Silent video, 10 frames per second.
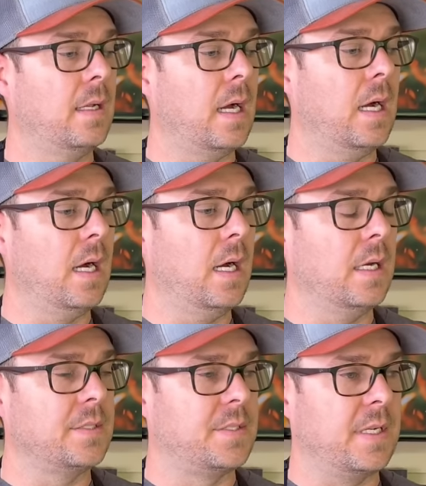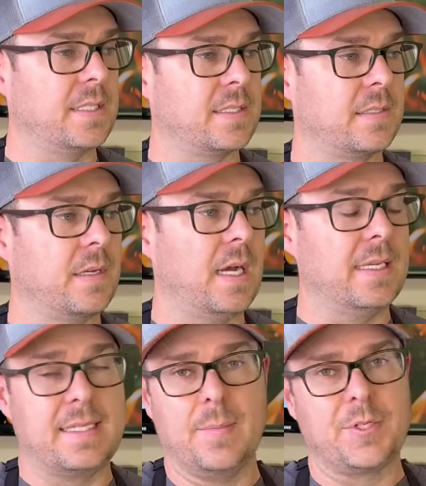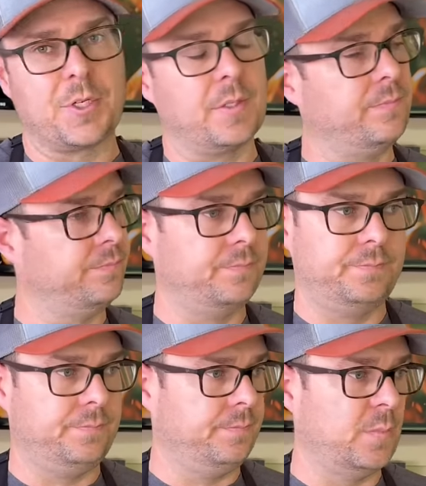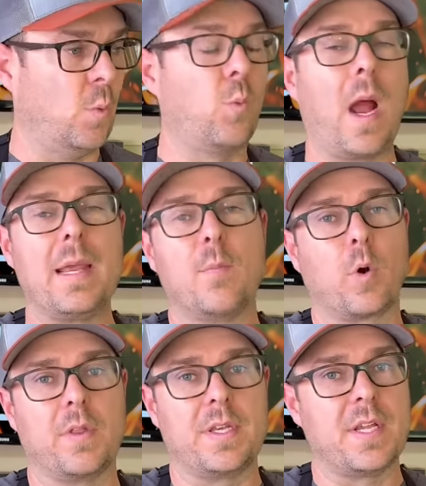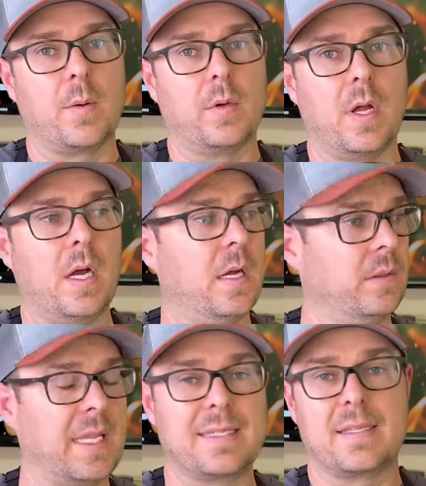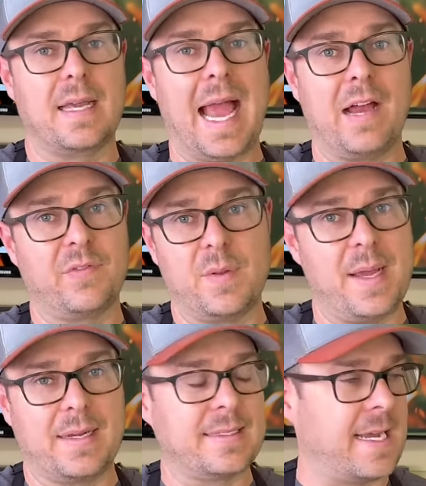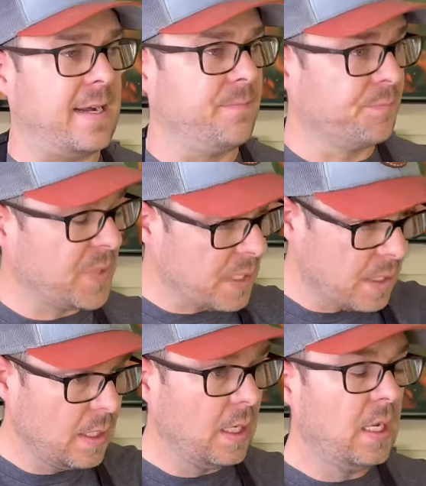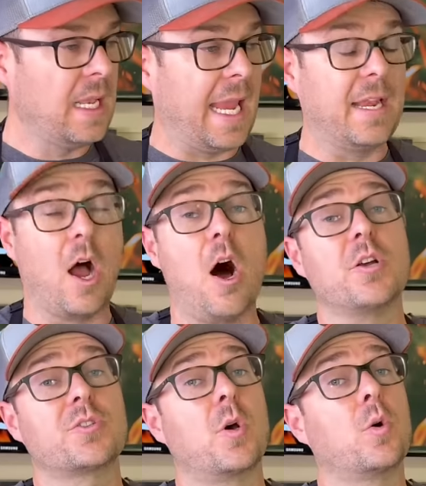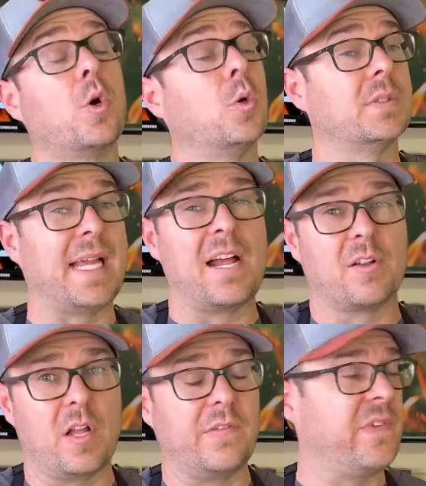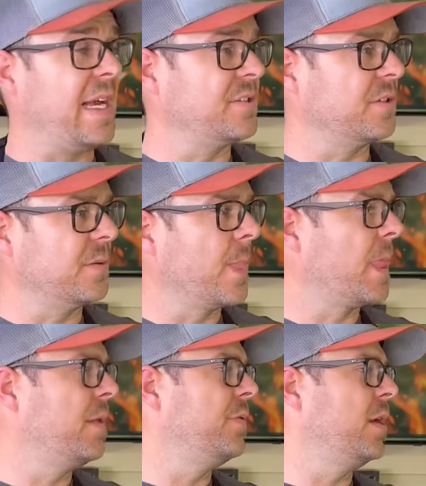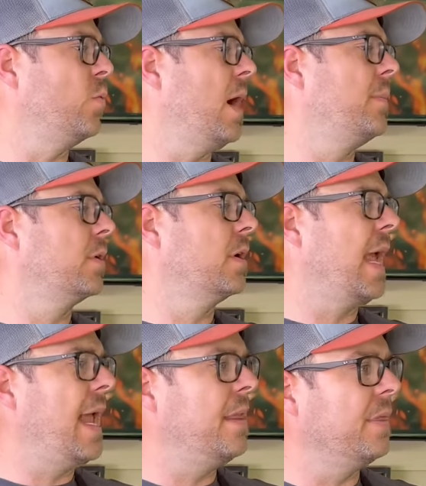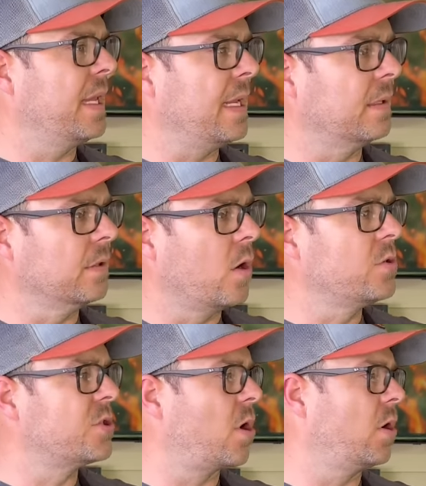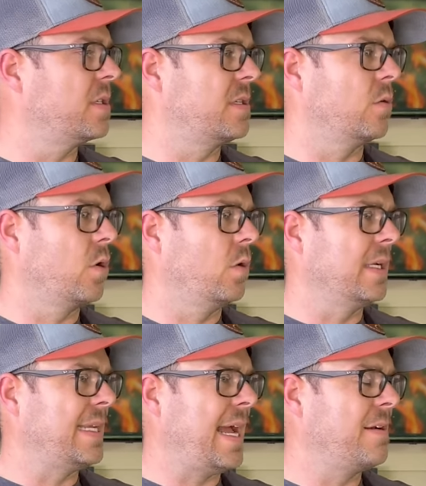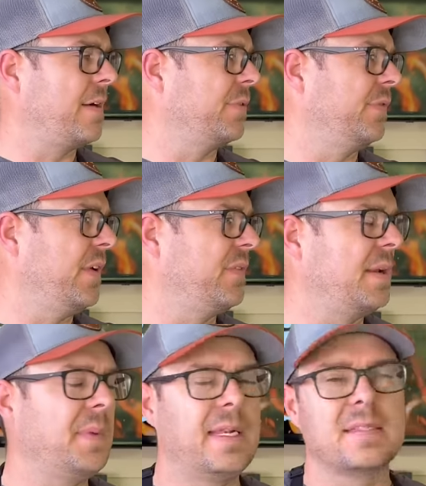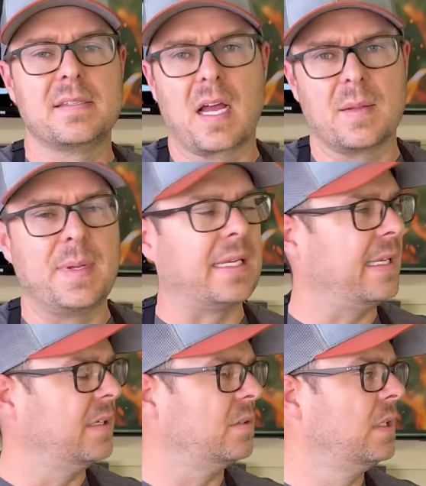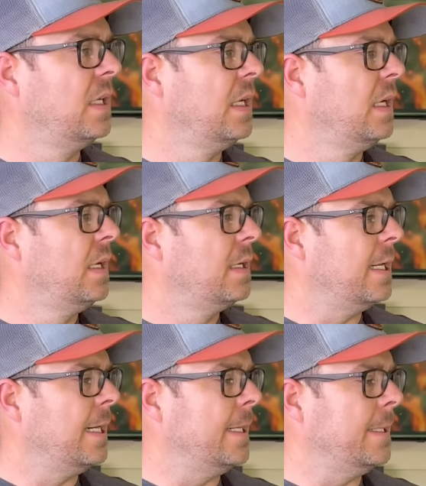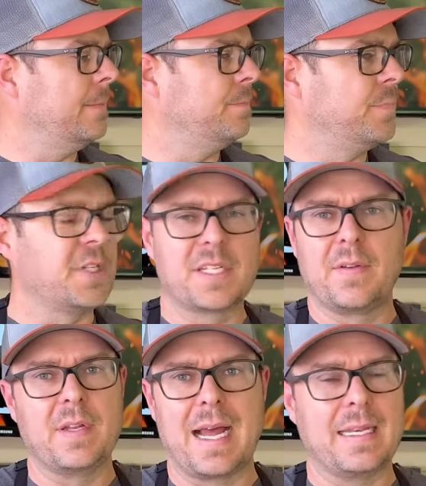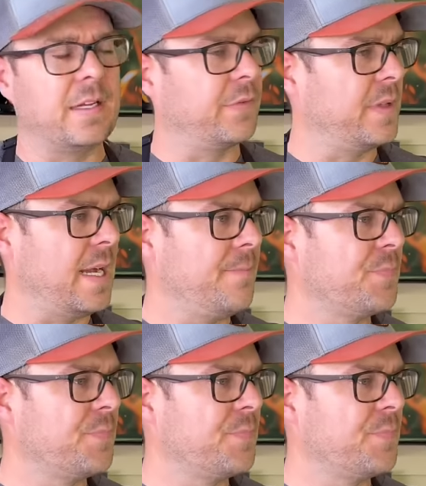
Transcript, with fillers: uh, to its uh, temperature way more than double, uh, less than half of the amount of time. It also cooled down a lot faster. The Weber and the Lone Star are still cooling down after 15 minutes, not a big deal, um, but just give you an idea for that.